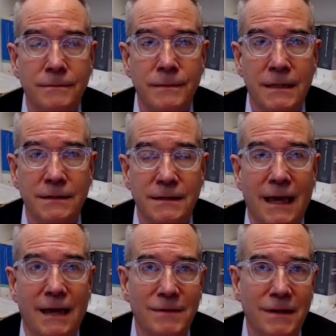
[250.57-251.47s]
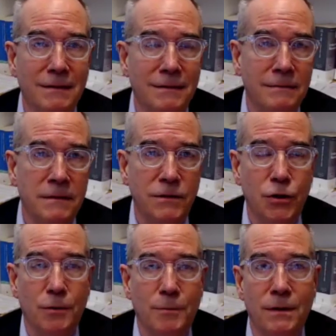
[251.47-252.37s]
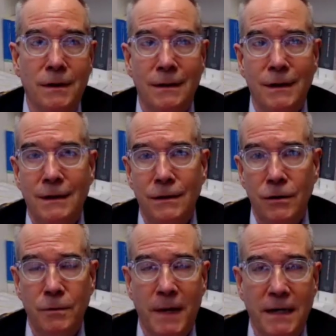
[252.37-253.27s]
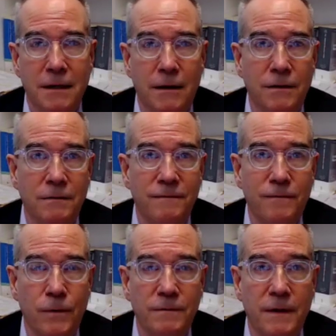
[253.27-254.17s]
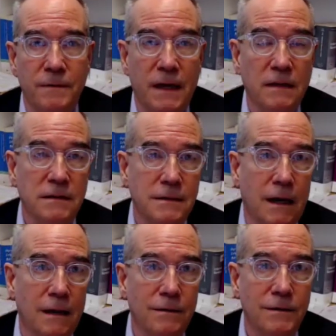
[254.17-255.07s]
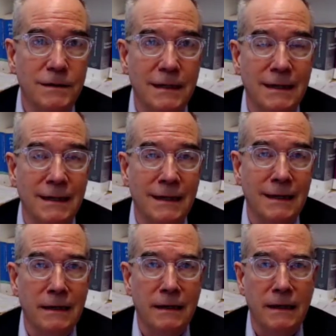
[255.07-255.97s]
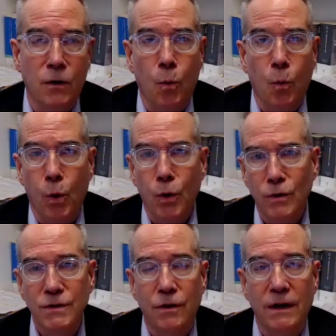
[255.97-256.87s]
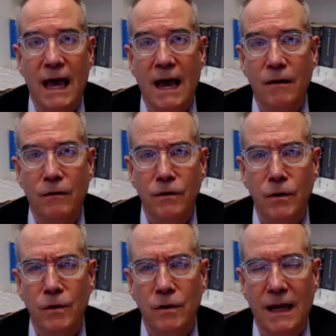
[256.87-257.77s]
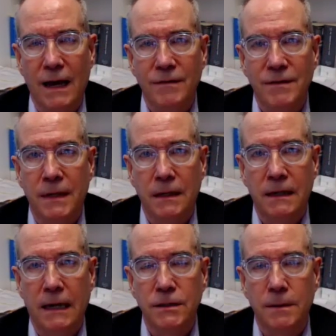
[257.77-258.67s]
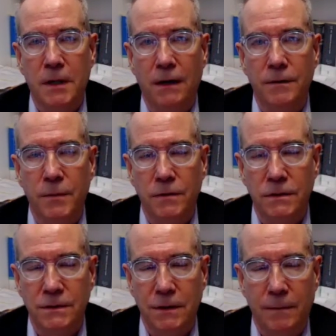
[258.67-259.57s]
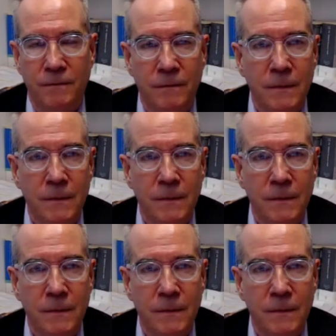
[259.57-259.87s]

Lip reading: because they have to determine who makes $145,000 and who we're going to have to make catch-up contributions on